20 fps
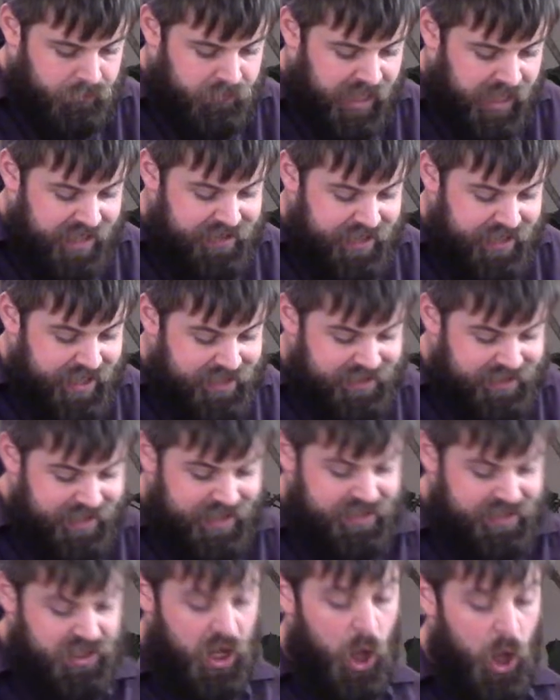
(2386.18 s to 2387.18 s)
Isaiah
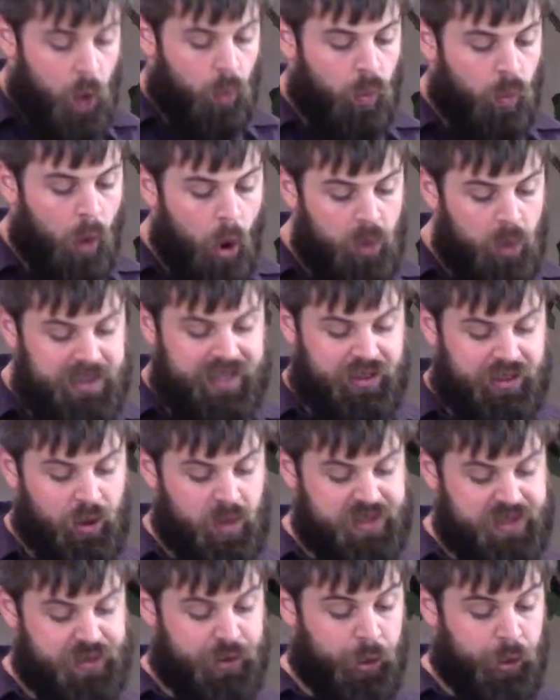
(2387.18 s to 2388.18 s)
says, Woe to
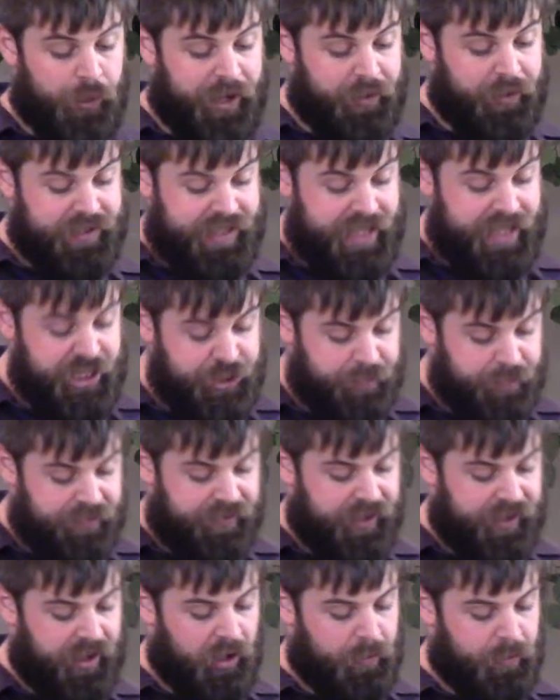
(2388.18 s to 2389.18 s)
those who go down to Egypt
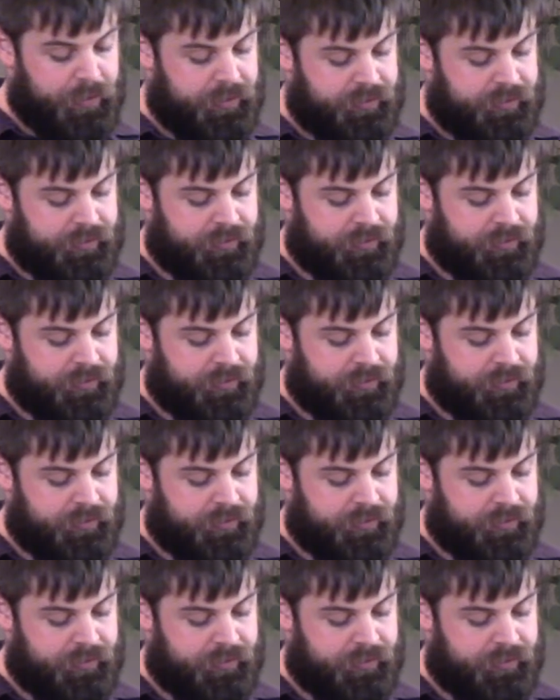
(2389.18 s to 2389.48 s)
for help.